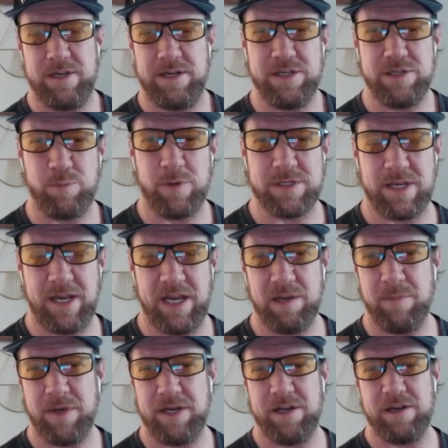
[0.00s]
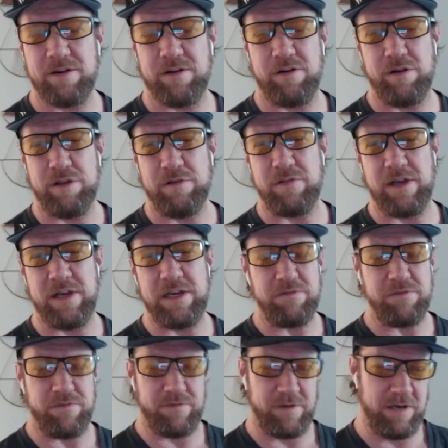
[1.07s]
it is what's animating all of
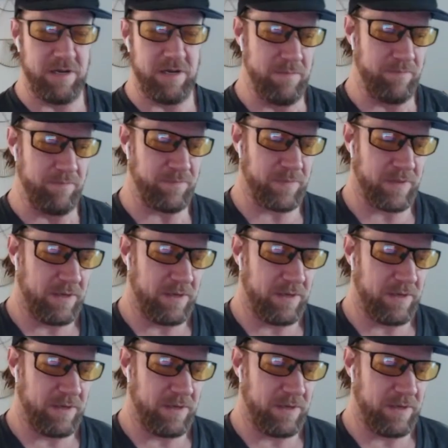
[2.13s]
life um,